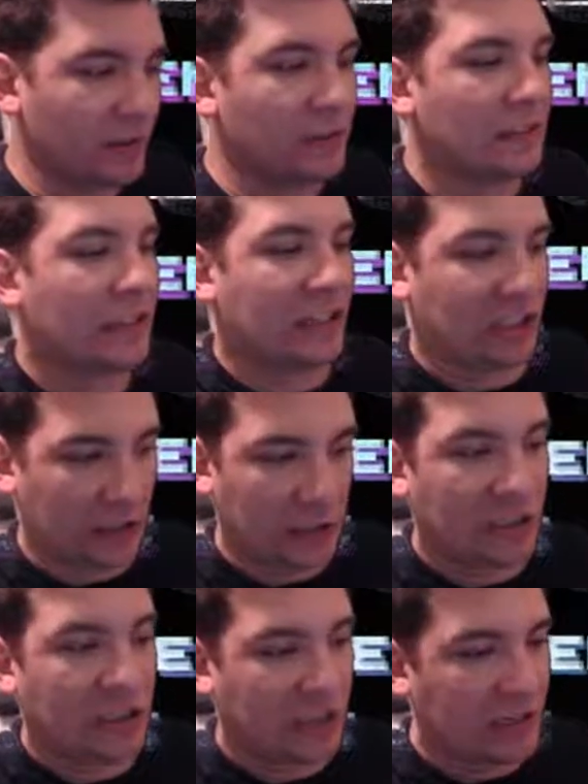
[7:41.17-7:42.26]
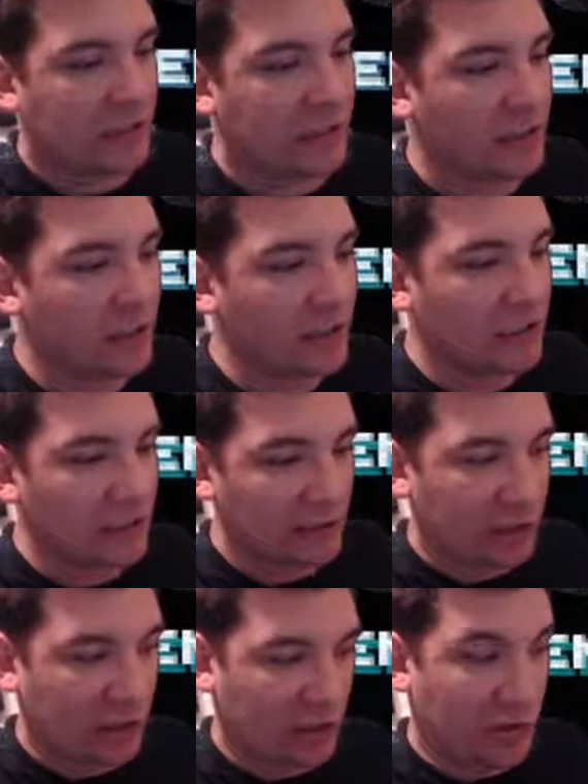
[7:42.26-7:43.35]
Excellent, Scanning.
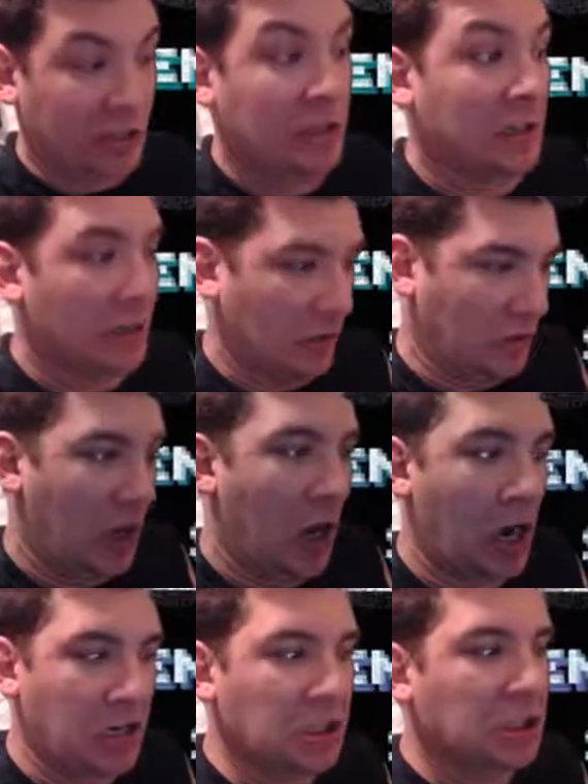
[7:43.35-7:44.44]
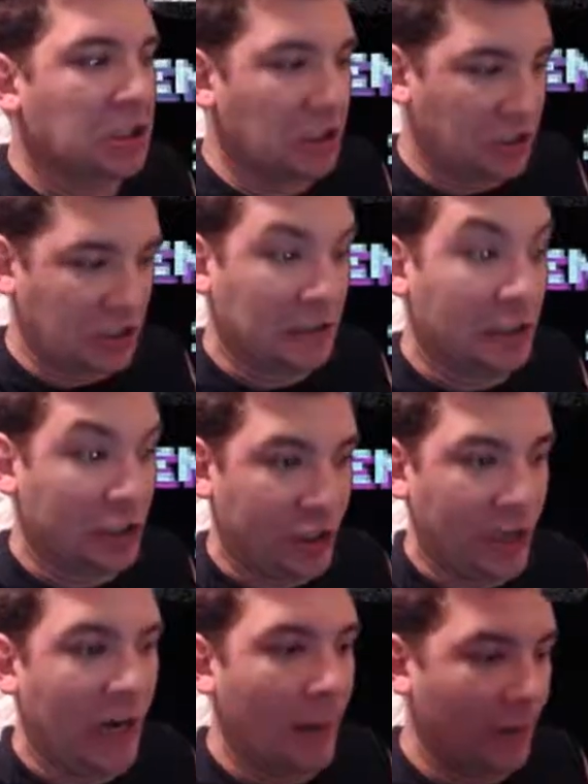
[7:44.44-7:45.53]
Guess your skills are still in
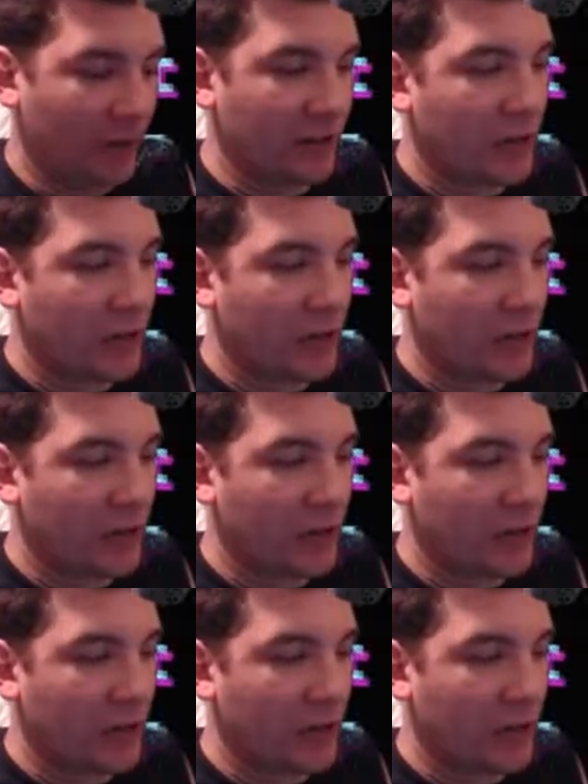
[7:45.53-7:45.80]
shape as